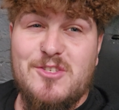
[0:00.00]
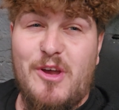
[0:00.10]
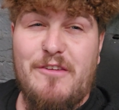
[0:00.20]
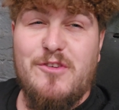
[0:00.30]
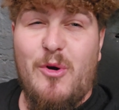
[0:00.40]
so
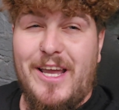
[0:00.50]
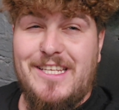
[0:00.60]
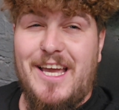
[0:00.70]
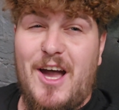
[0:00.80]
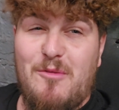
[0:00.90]
I have no
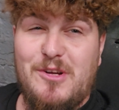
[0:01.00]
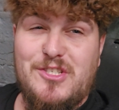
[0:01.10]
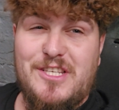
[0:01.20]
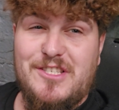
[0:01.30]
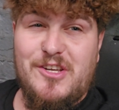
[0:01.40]
idea how
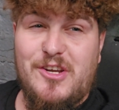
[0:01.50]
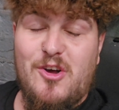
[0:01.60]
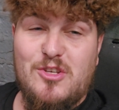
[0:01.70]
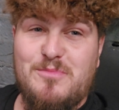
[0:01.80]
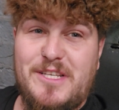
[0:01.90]
much these are going to
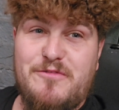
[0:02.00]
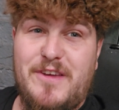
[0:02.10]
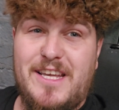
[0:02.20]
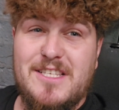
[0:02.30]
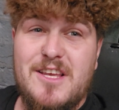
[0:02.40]
cost me to
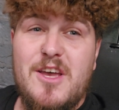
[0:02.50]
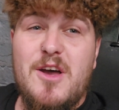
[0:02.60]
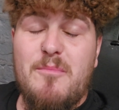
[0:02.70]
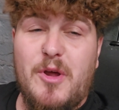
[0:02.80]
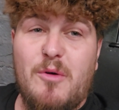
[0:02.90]
fix.
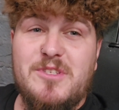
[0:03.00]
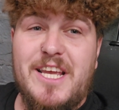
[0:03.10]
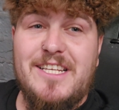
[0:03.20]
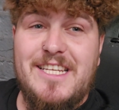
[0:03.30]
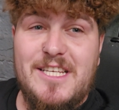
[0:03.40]
But
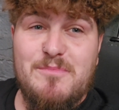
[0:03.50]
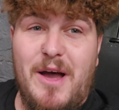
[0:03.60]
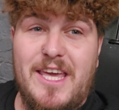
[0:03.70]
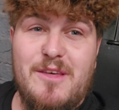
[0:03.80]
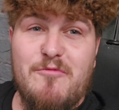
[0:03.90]
obviously I did
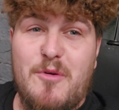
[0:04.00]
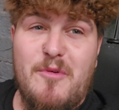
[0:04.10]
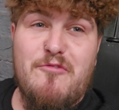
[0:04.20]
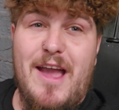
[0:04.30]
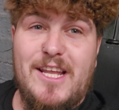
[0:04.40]
buy them from
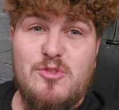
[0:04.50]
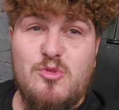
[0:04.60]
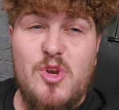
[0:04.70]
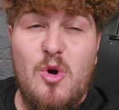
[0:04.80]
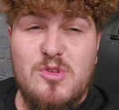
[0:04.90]
a friend who
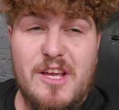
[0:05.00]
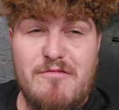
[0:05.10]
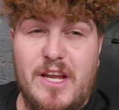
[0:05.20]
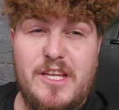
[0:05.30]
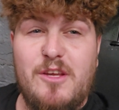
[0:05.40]
knows I
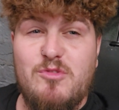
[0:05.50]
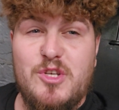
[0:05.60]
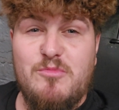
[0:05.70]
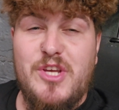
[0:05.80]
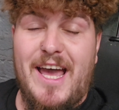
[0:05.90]
run a
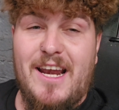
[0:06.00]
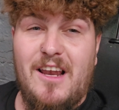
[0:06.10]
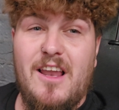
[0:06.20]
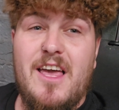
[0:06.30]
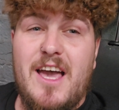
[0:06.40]
YouTube
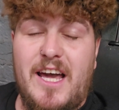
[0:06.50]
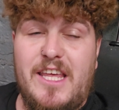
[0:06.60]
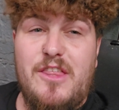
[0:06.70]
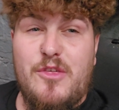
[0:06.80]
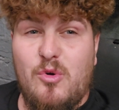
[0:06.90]
channel, and
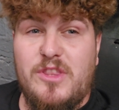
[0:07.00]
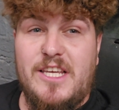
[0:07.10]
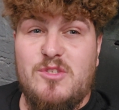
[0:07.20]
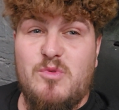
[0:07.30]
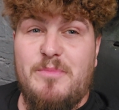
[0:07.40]
he thought
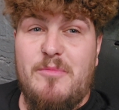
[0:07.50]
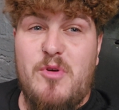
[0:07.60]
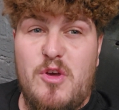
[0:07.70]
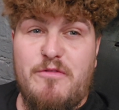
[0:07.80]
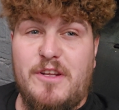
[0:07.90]
these would be
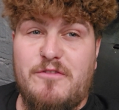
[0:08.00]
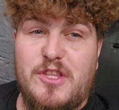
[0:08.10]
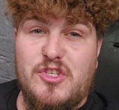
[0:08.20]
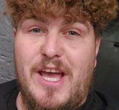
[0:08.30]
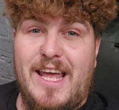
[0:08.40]
perfect for
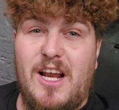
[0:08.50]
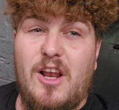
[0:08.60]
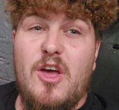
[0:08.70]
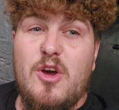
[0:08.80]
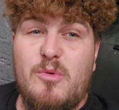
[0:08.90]
the channel,
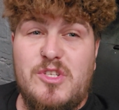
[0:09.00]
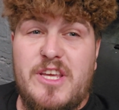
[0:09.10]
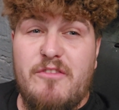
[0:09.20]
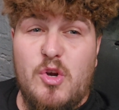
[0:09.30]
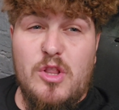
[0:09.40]
which,
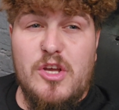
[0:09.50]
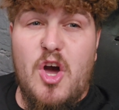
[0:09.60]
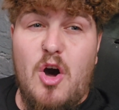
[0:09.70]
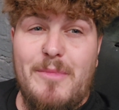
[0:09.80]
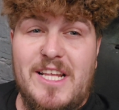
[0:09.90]
given all the
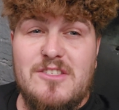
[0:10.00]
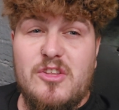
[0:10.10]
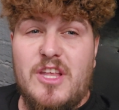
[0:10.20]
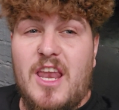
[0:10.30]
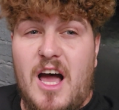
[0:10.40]
comments
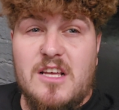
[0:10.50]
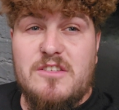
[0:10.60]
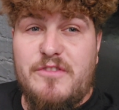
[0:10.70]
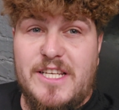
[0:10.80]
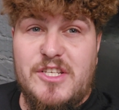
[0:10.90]
on the
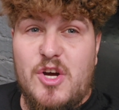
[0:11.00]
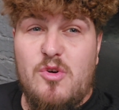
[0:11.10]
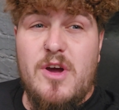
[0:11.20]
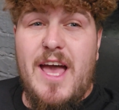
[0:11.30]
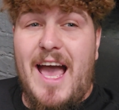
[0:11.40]
last
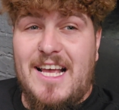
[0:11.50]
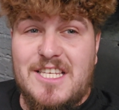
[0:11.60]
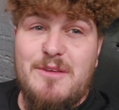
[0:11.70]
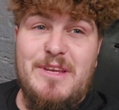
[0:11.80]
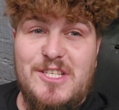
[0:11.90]
video
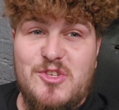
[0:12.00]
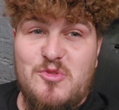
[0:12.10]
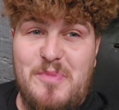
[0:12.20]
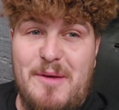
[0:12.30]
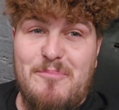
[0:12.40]
asking me to do
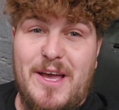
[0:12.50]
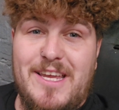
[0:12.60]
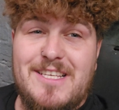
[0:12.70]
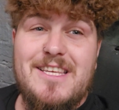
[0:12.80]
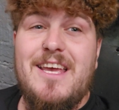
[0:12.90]
pit
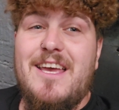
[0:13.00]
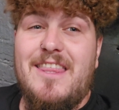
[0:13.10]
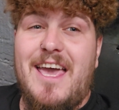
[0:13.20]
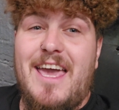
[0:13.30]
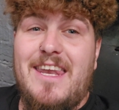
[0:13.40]
bikes,
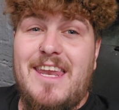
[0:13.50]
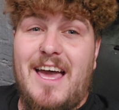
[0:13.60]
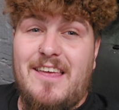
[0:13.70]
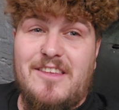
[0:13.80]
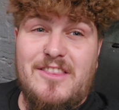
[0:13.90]
then
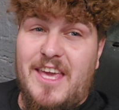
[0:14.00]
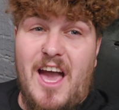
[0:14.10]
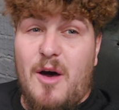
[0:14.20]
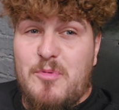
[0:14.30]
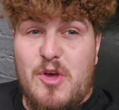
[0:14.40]
they
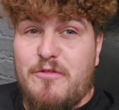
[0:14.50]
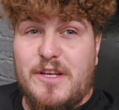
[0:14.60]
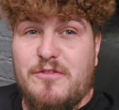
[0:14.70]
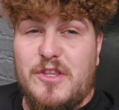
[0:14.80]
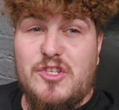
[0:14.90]
are
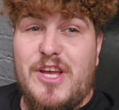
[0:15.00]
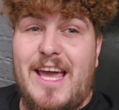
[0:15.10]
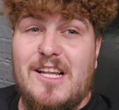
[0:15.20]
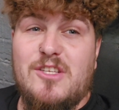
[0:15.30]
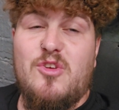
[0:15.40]
perfect for the
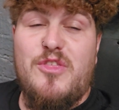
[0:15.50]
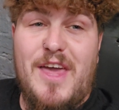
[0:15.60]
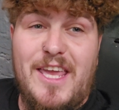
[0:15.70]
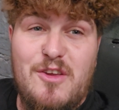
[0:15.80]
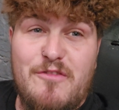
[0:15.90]
channel. So
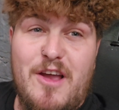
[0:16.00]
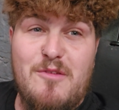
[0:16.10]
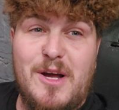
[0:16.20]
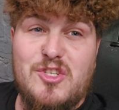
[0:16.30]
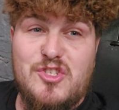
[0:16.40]
thank you very
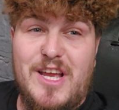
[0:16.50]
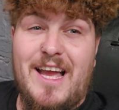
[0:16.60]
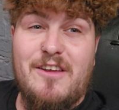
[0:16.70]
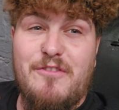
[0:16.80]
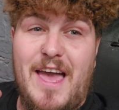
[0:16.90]
much,
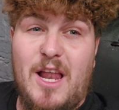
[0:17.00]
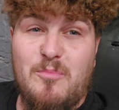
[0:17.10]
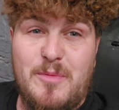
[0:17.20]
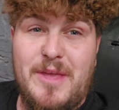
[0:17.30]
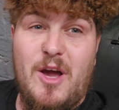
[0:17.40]
Jack, for
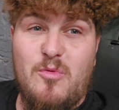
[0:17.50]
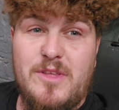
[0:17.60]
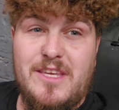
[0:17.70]
helping me out with